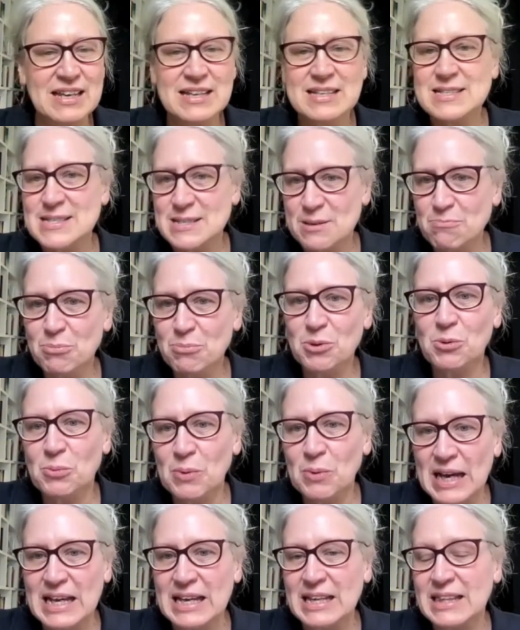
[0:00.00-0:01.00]
simple
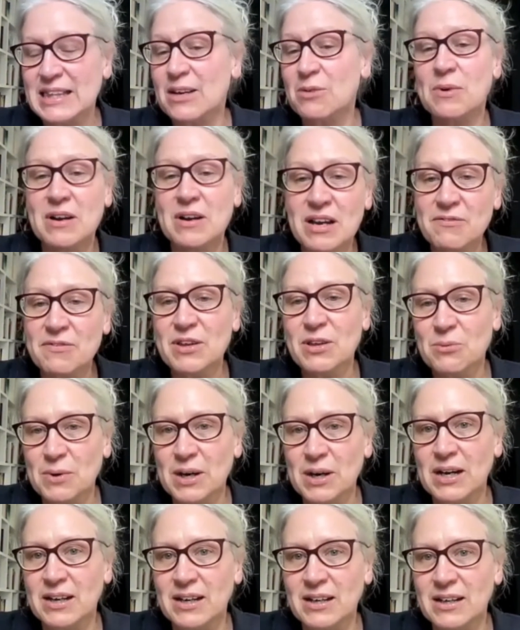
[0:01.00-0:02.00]
way that wherever you
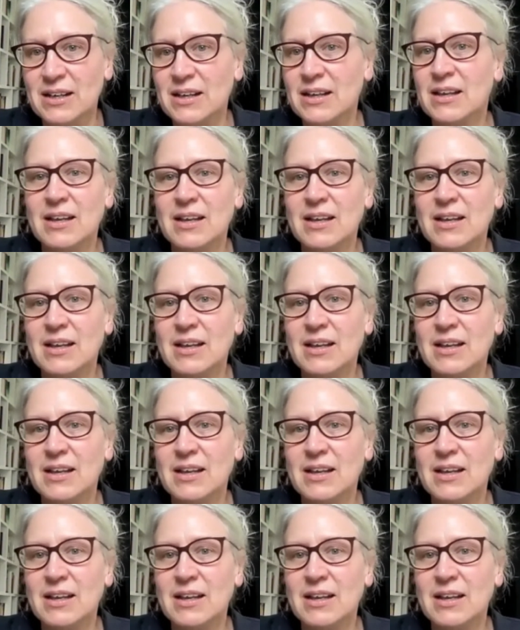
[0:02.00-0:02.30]
are,